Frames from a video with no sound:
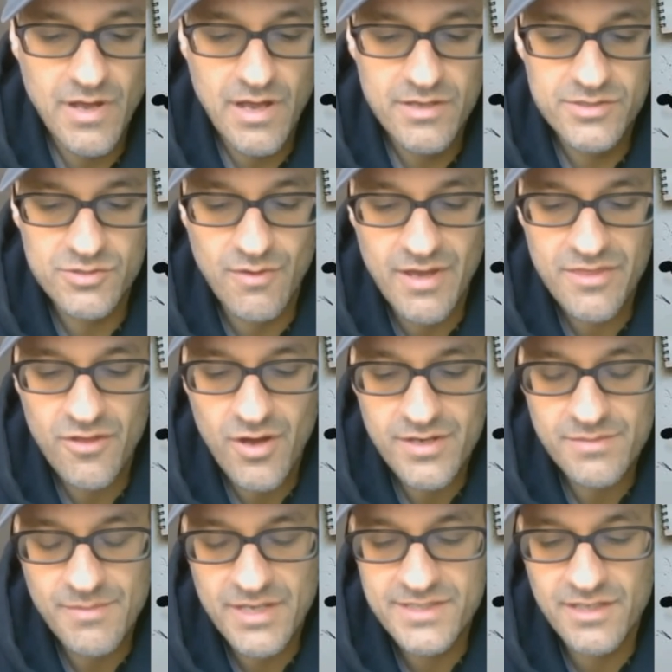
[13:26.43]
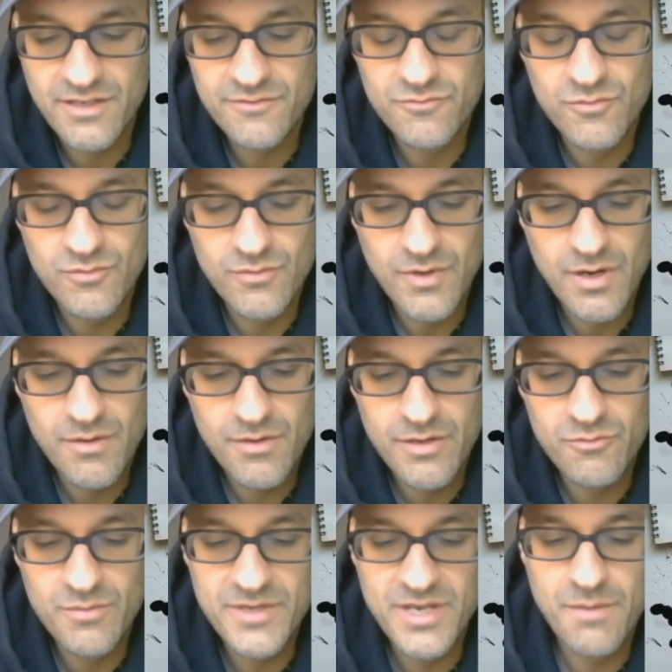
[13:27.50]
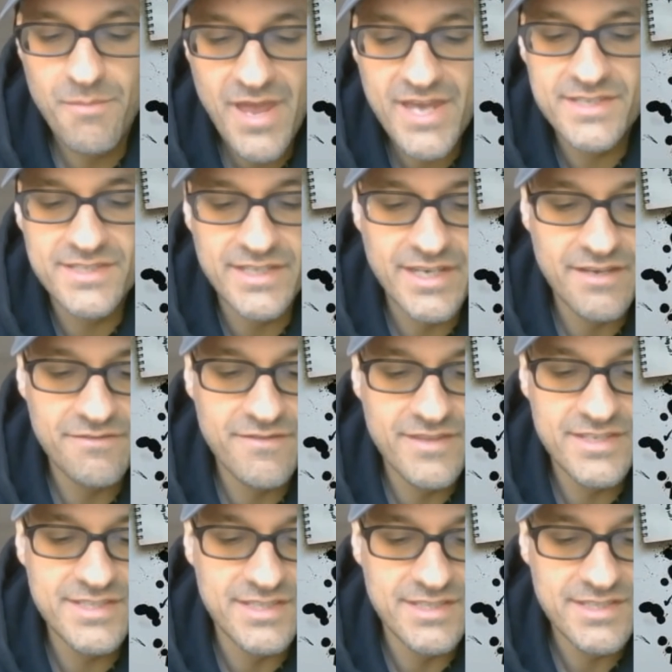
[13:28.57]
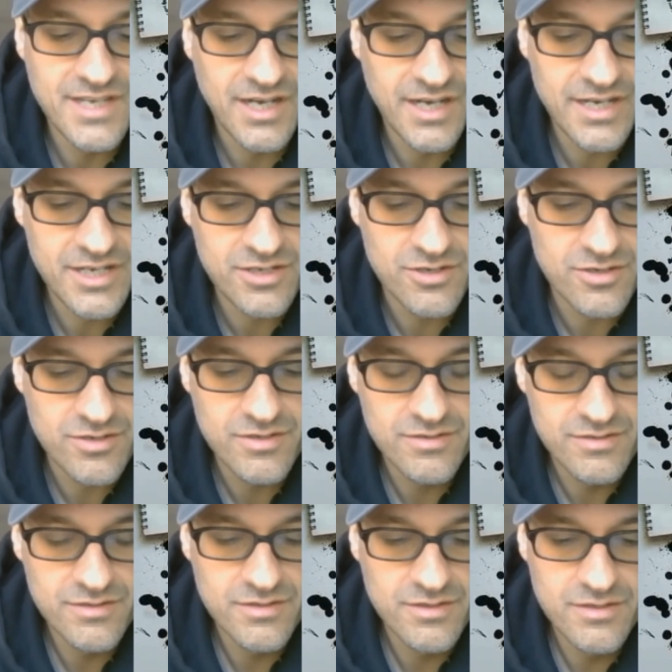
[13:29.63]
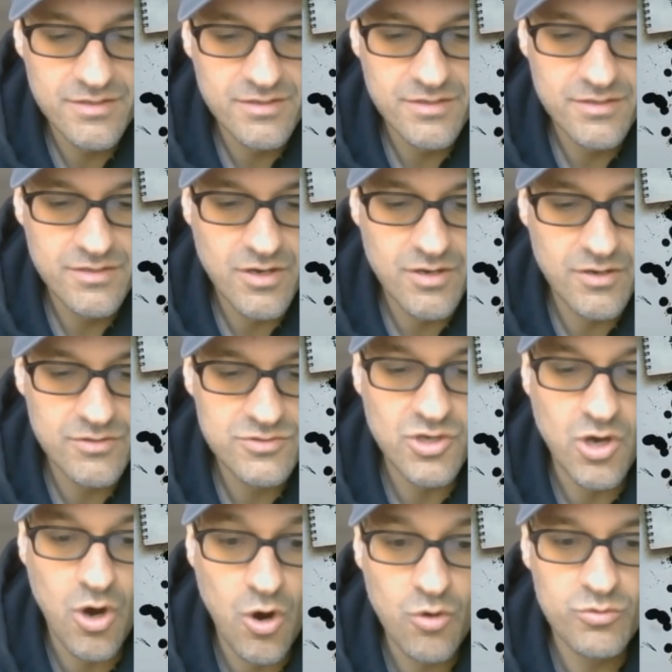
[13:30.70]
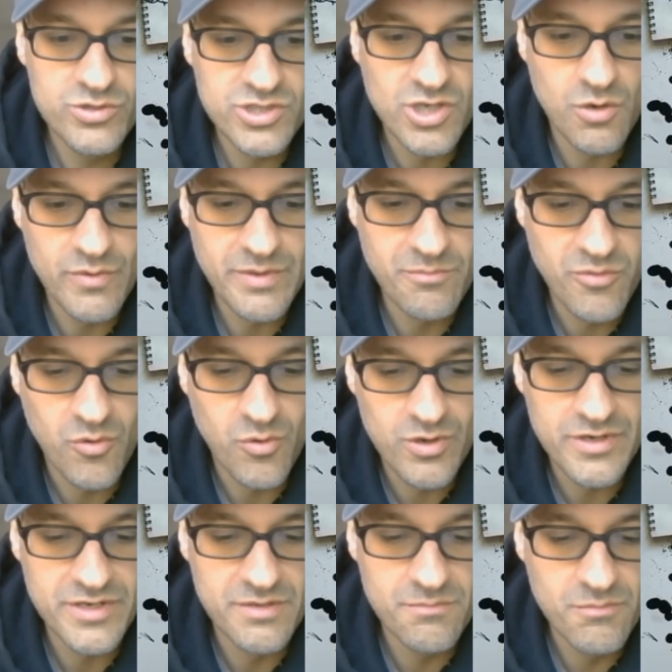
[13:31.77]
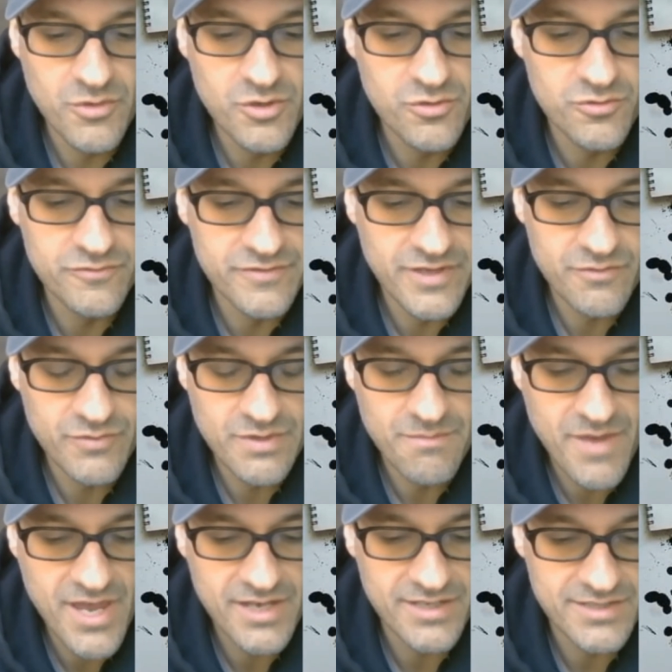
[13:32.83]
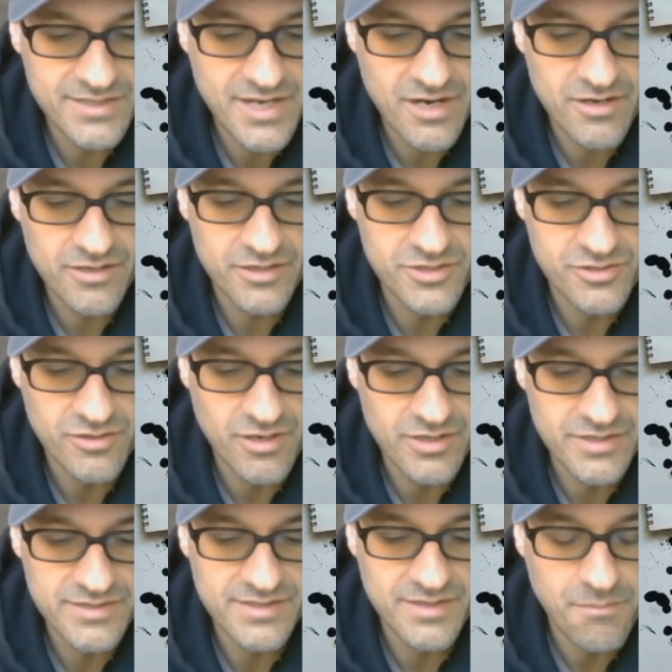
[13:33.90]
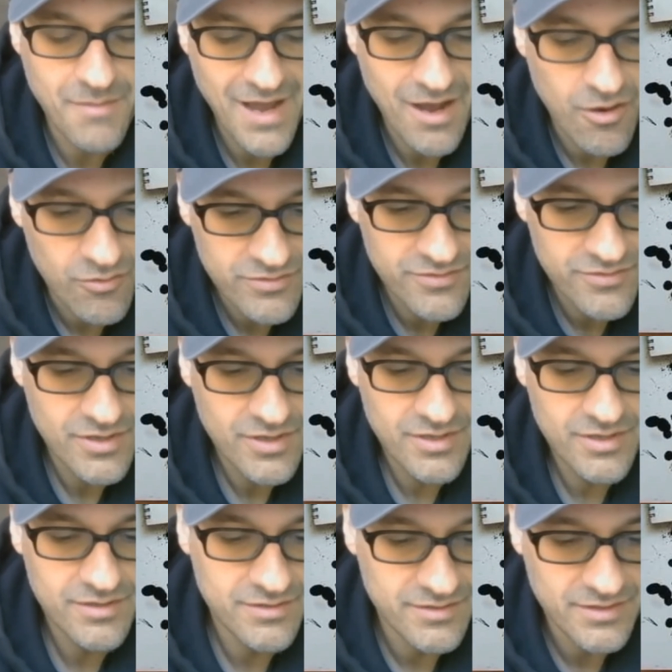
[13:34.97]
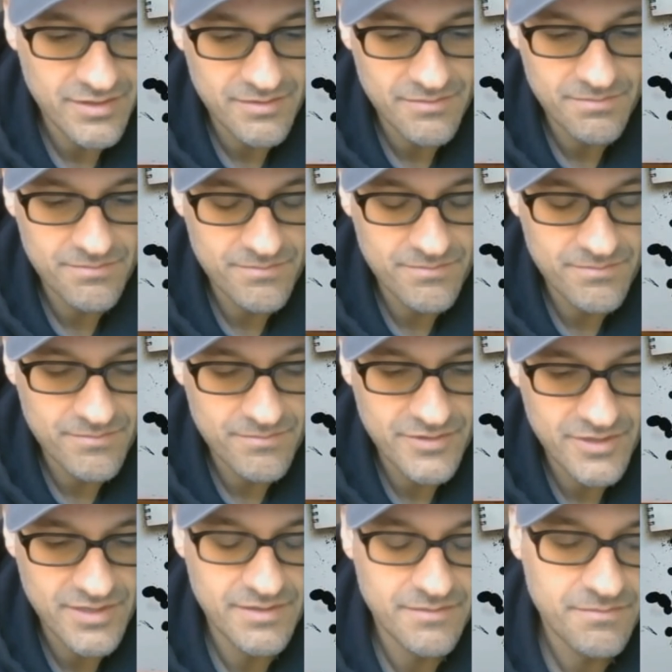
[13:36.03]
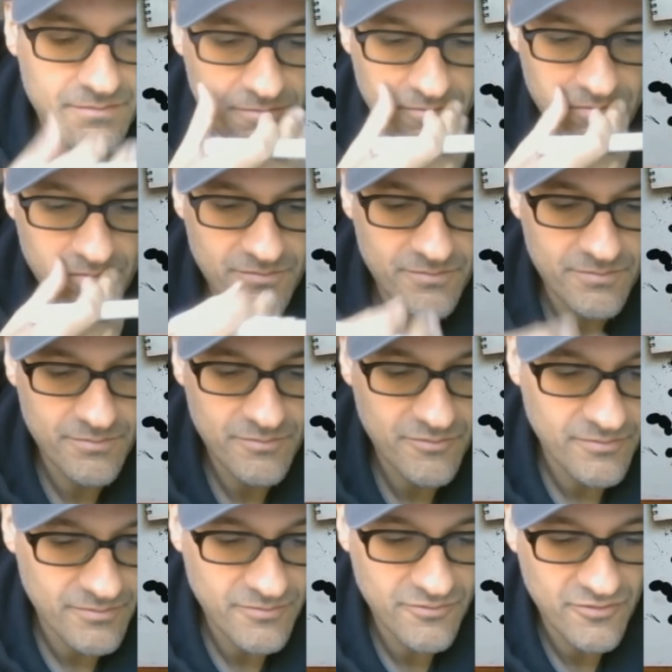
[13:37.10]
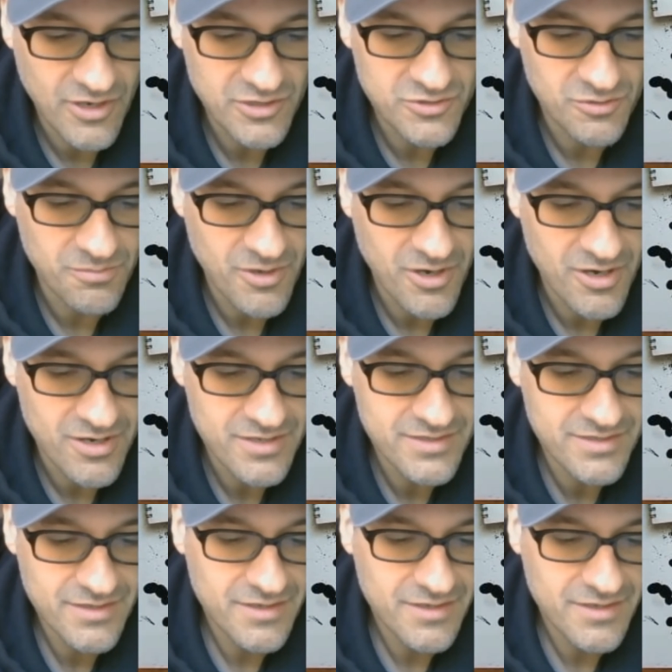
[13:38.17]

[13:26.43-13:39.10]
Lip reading: So I thought to myself, it would be amazing if this entire so important move that we make as caricature artists, the mouth, the frontal part,